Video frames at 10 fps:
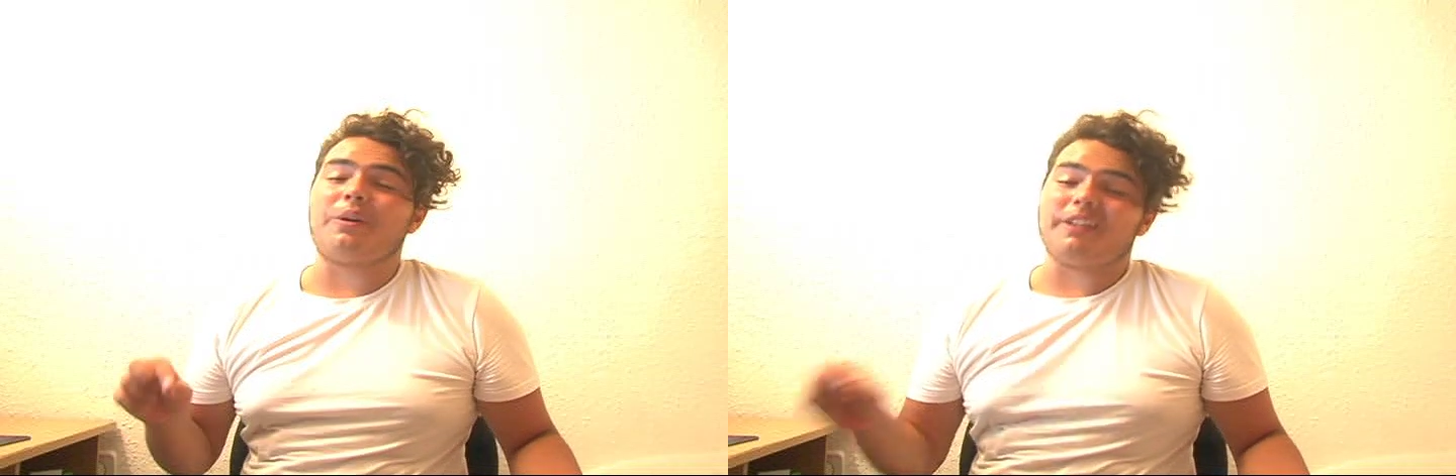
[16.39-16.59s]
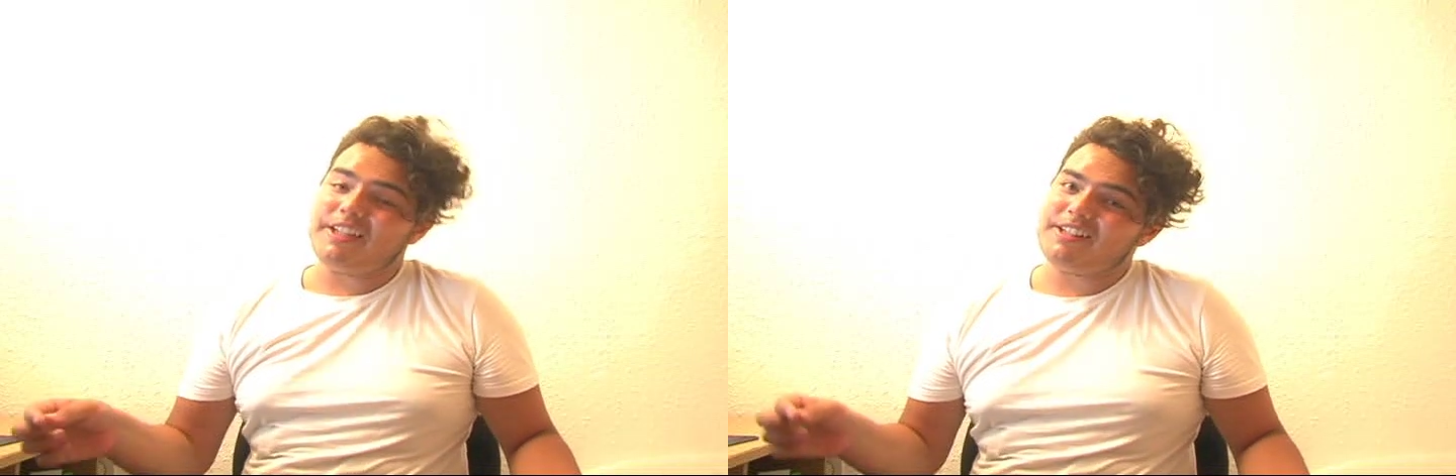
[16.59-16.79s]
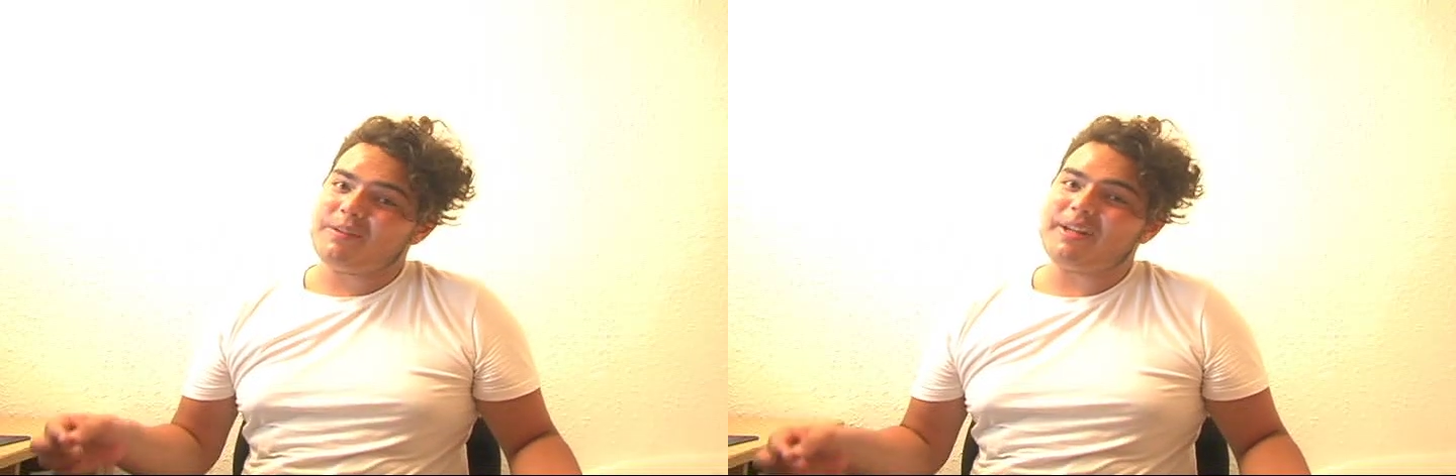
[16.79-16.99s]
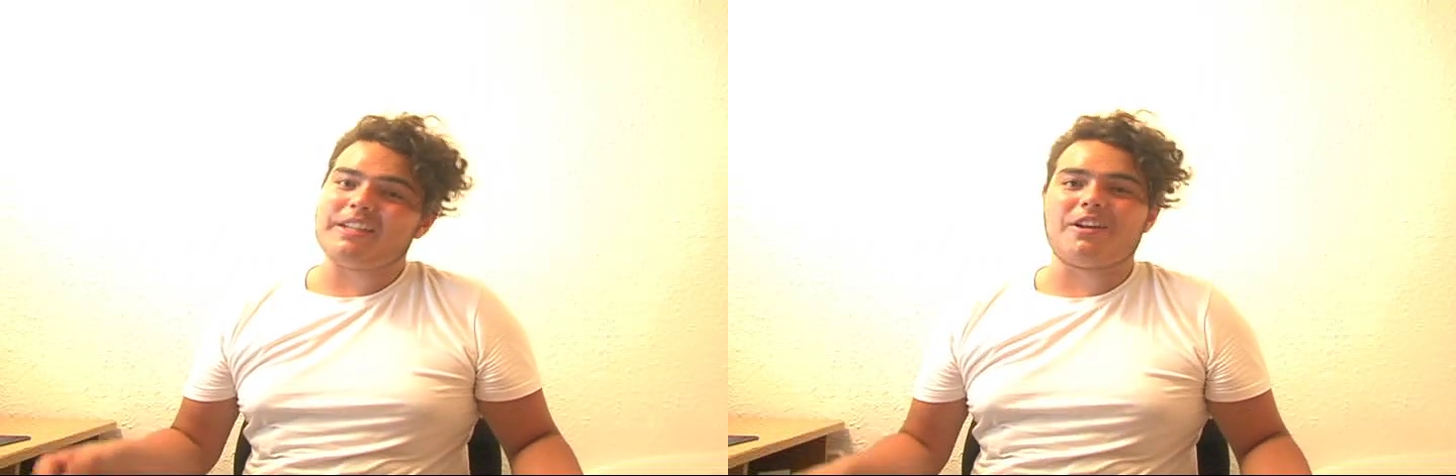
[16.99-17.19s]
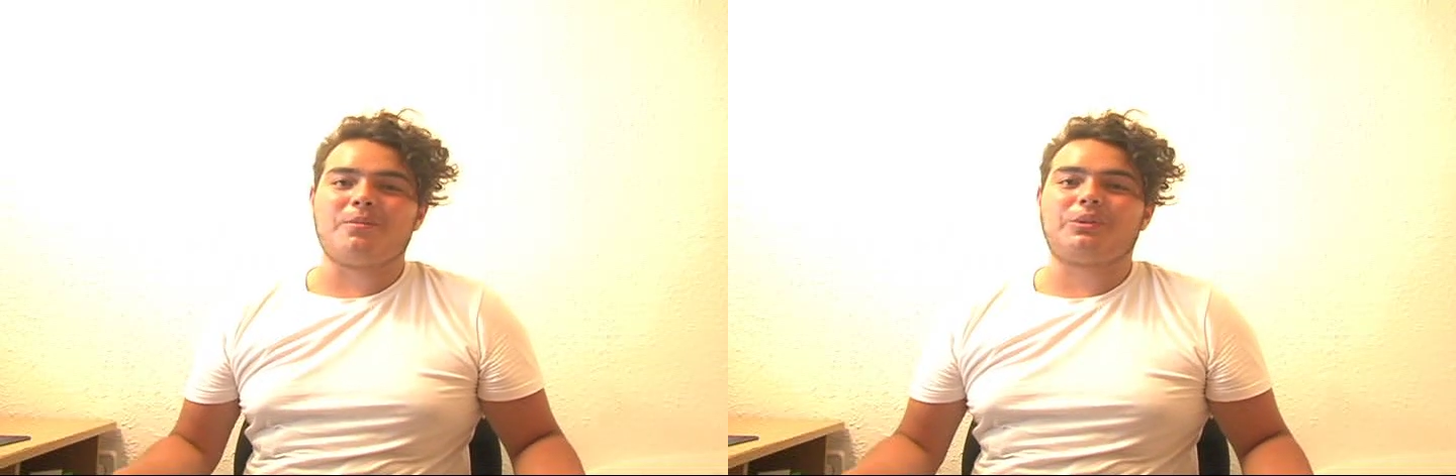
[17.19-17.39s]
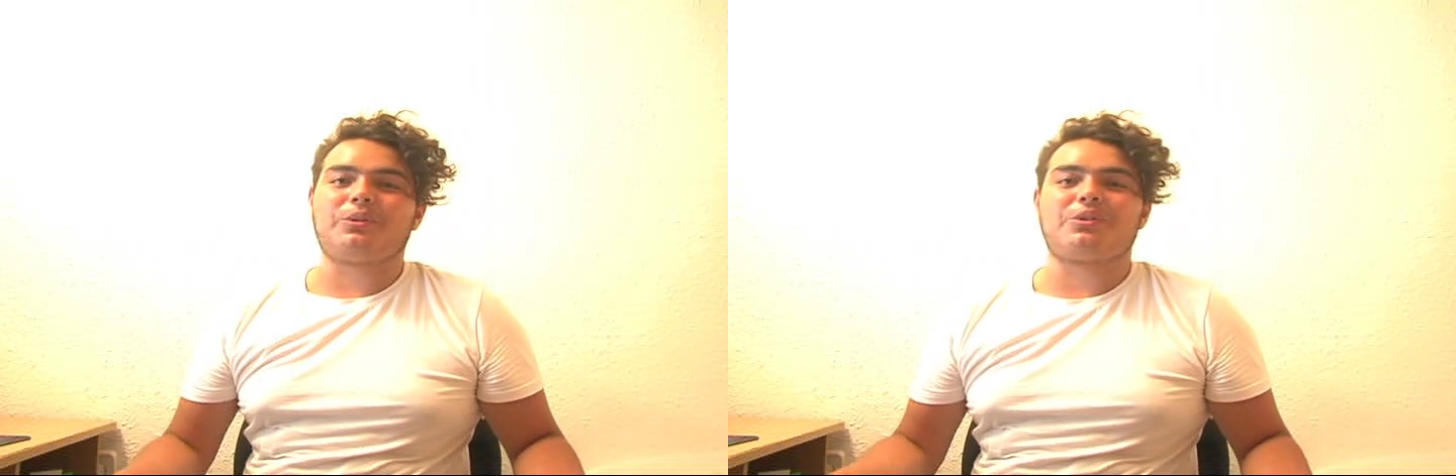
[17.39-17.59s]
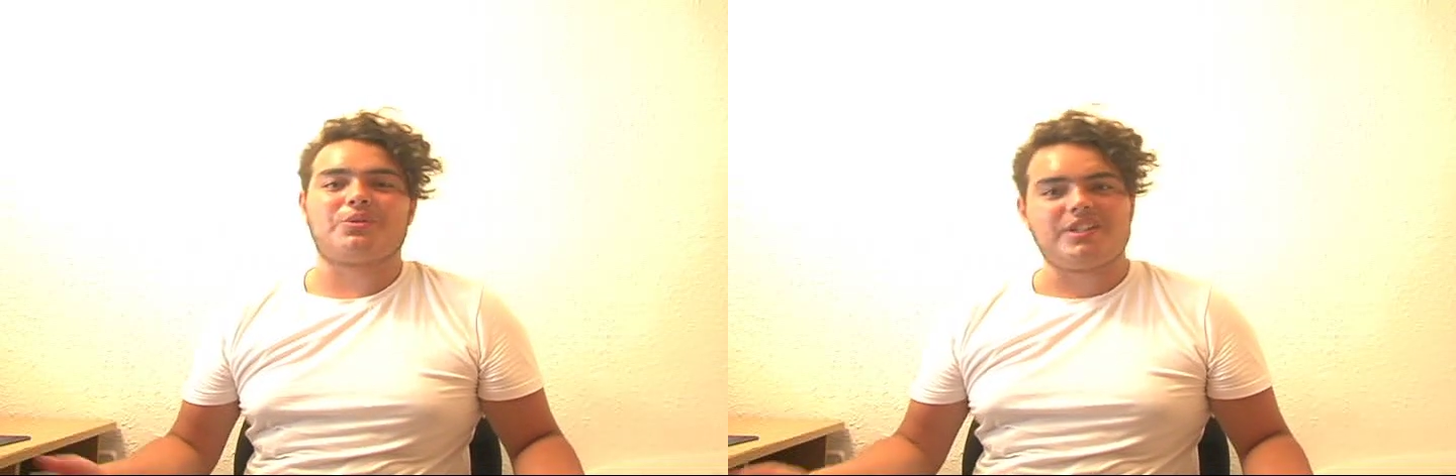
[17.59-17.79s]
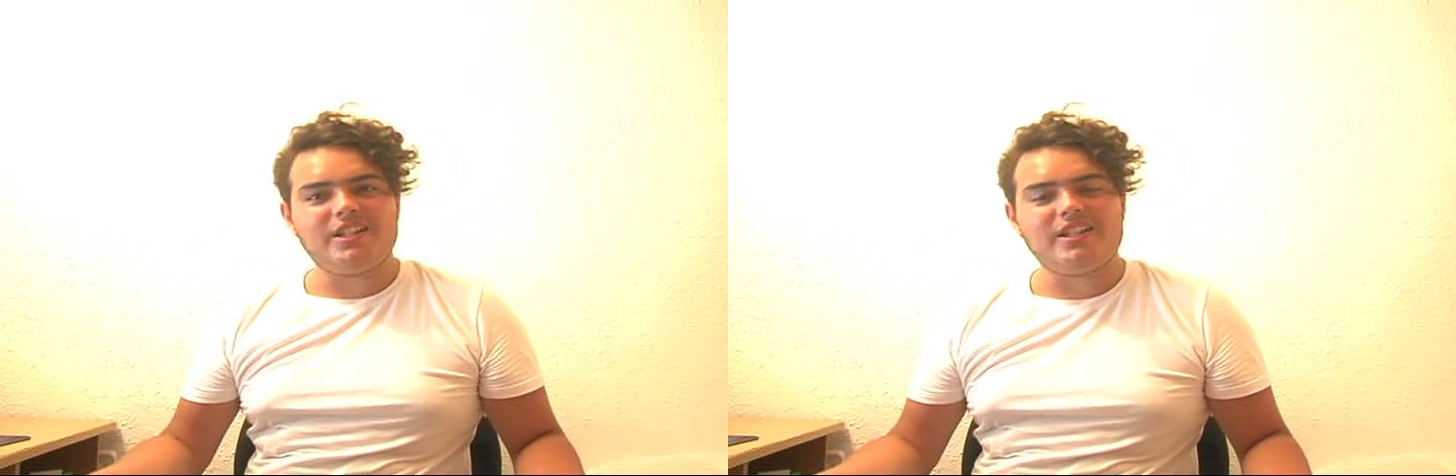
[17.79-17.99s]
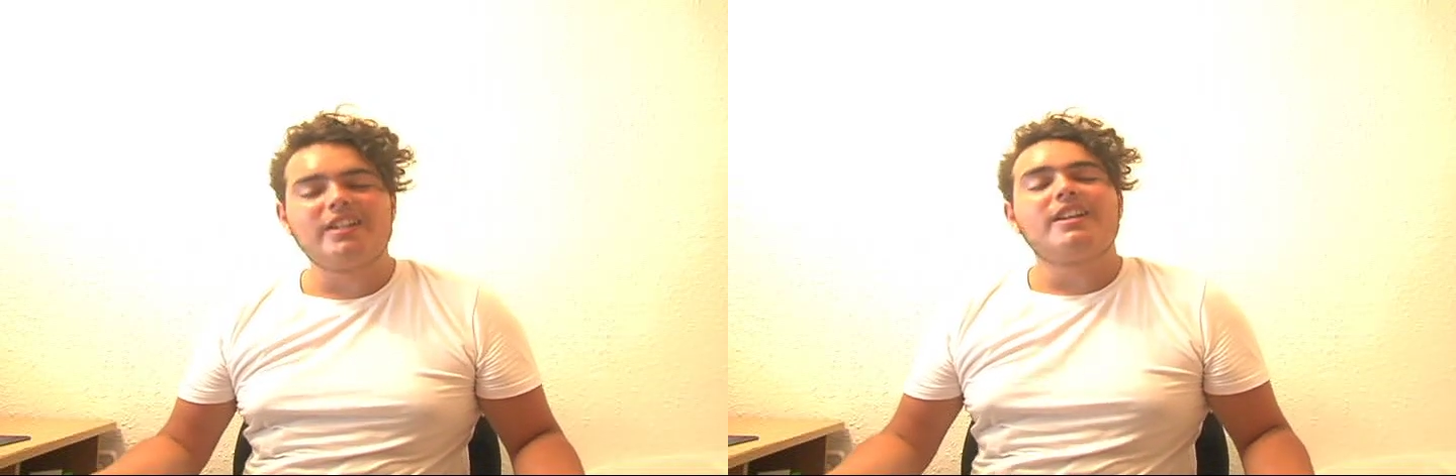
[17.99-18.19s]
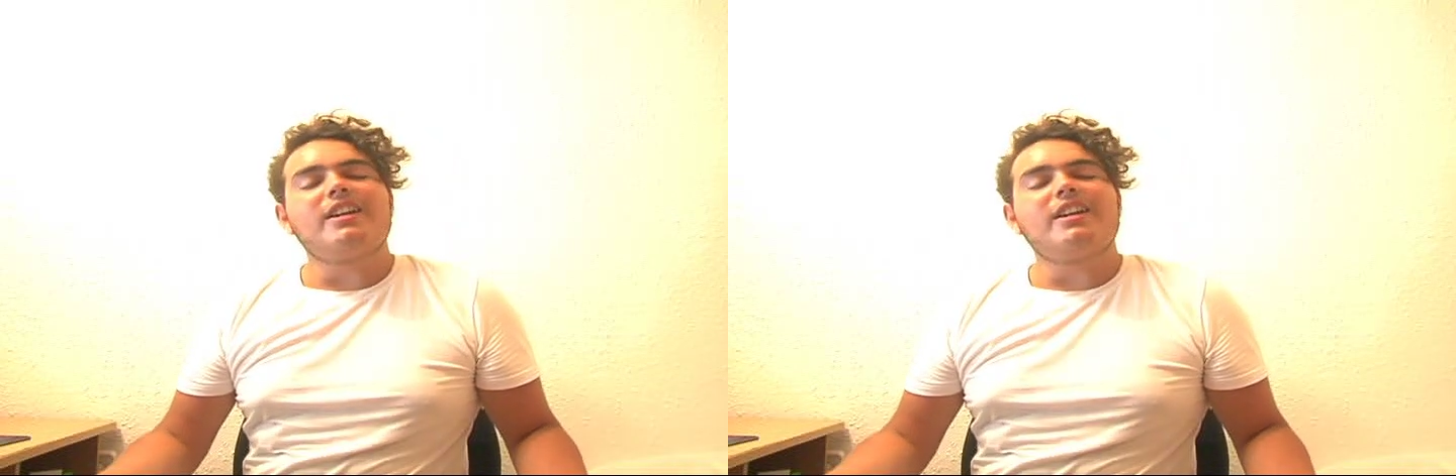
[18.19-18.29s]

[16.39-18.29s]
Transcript: or Alicia being terrible towards Christina,